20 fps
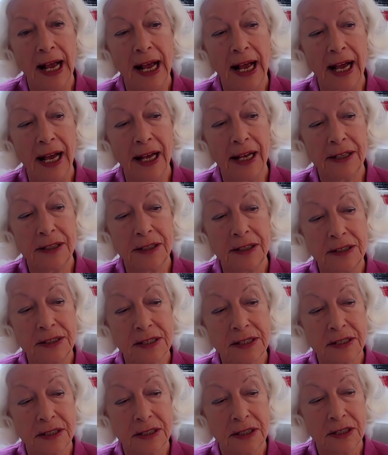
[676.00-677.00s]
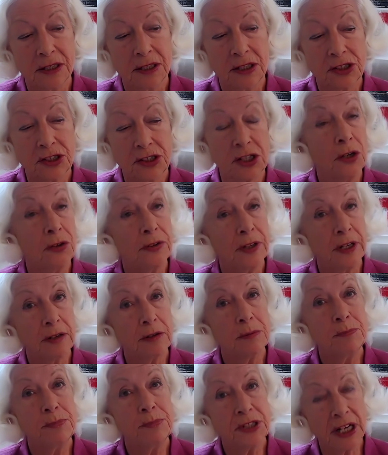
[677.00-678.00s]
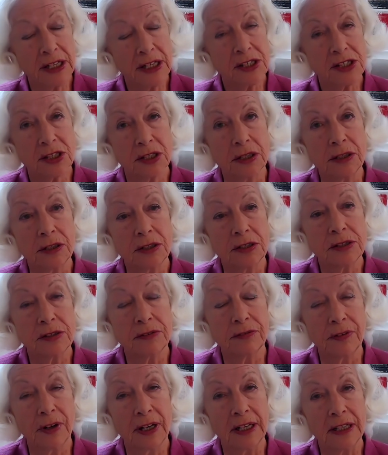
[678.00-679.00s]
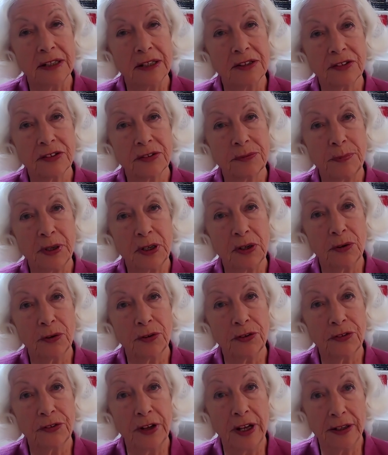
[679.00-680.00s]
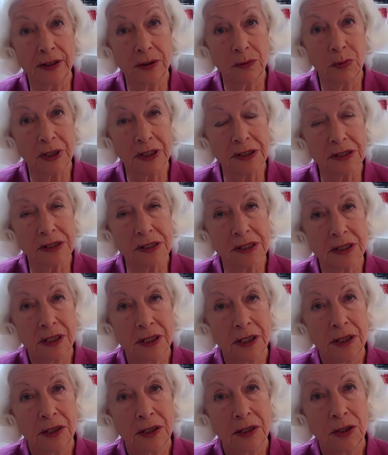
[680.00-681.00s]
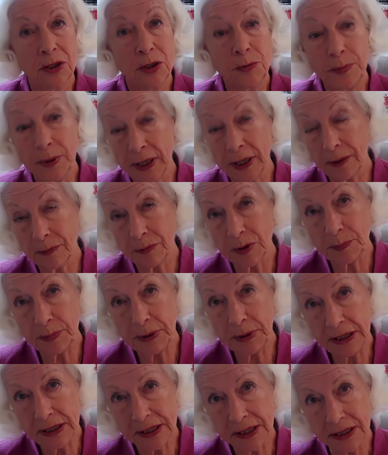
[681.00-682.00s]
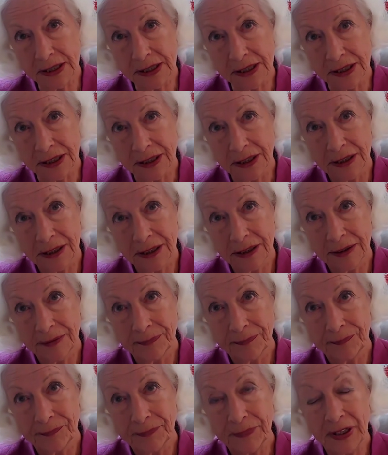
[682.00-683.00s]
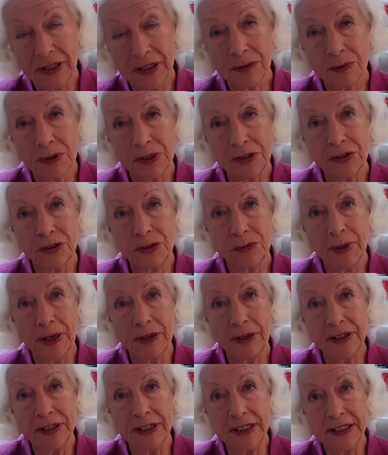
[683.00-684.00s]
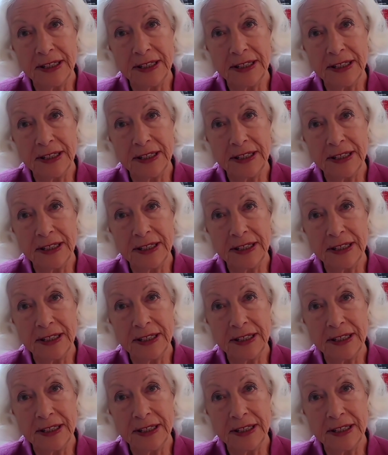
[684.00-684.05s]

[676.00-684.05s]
and show their objection to violence, because they're the ones who pick up the pieces. They're the ones who bury the